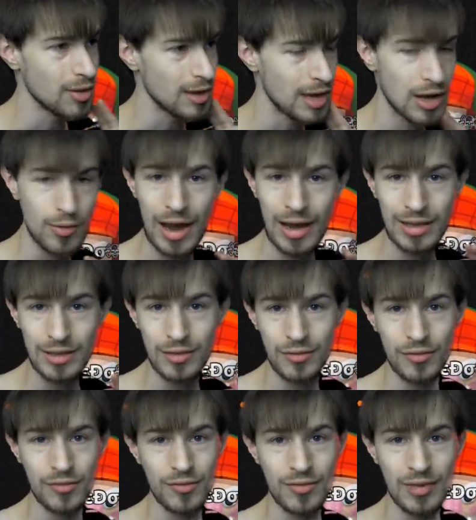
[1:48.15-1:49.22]
the
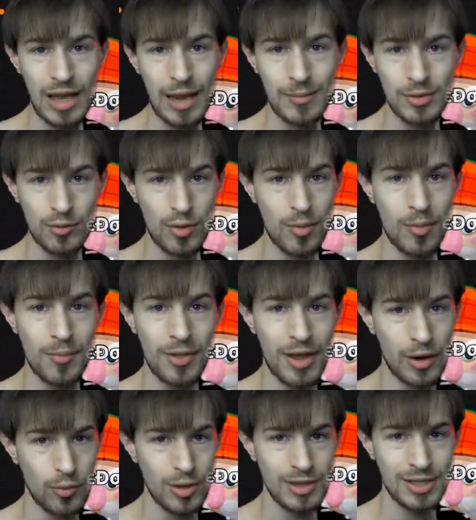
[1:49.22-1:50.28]
interactive games that we've been
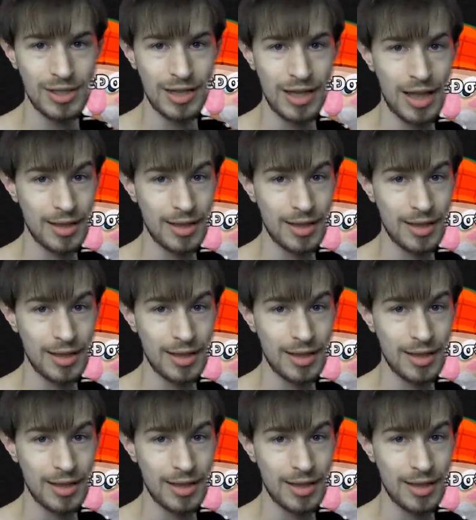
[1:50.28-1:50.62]
playing recently,